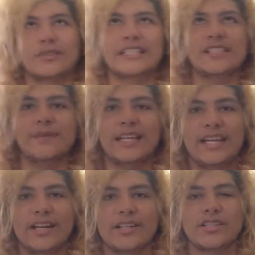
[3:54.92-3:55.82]
grinds my
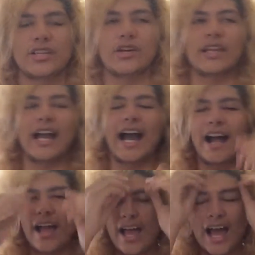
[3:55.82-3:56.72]
gears, Like,
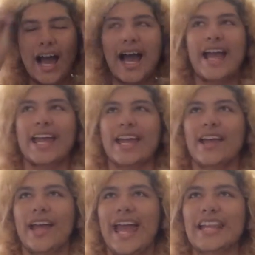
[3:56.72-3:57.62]

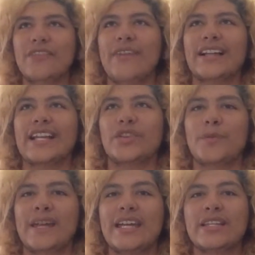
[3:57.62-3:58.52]
I hate the fact that they're
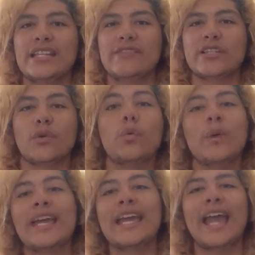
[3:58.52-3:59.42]
making divas look
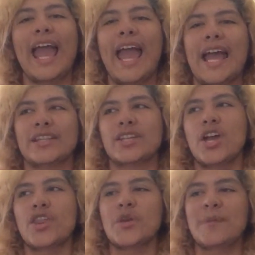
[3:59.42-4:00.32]
weak and
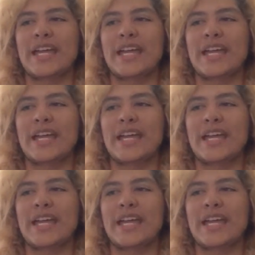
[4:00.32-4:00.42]
they're